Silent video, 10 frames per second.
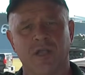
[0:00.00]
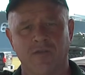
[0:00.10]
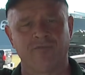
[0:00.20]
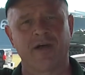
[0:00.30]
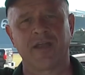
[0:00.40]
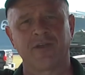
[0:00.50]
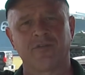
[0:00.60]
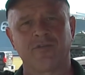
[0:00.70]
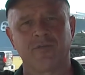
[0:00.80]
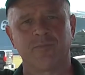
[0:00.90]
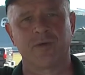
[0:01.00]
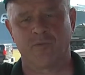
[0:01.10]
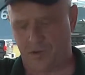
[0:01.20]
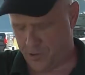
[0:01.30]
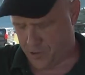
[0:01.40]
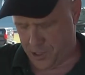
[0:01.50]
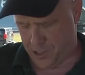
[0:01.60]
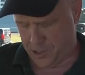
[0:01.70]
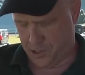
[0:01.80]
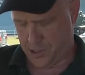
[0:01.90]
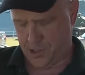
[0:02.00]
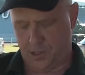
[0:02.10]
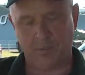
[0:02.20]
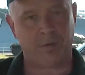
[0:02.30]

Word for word: can find us. But okay. we're uh, the